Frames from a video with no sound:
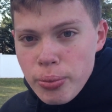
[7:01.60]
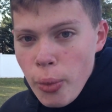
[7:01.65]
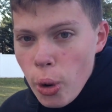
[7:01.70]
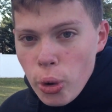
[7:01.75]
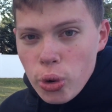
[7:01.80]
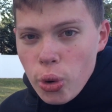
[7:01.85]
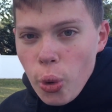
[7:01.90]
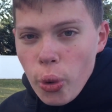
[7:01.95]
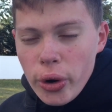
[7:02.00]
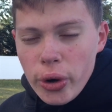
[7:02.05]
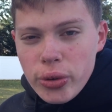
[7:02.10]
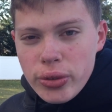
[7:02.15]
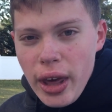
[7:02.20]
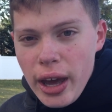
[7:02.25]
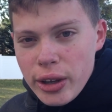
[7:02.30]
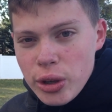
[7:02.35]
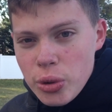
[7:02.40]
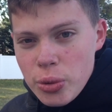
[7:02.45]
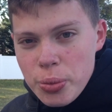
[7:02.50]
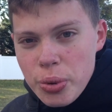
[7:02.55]
motor oil
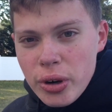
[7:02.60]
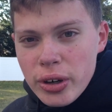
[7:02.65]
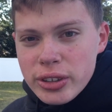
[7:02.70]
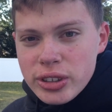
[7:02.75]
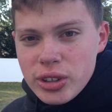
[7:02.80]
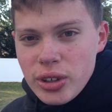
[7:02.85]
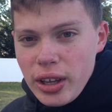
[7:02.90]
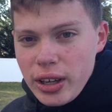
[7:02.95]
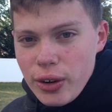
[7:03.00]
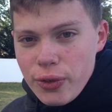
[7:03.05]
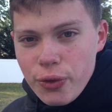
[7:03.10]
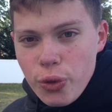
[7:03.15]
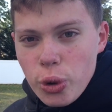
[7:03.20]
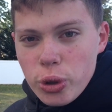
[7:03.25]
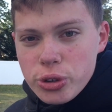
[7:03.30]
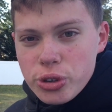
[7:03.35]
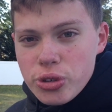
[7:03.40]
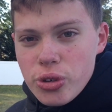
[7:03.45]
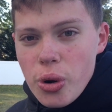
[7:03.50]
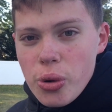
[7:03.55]
that you would put into like a
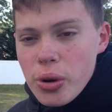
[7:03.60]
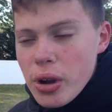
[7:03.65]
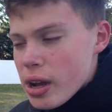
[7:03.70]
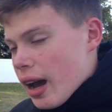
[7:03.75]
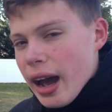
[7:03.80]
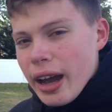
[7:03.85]
four-stroke.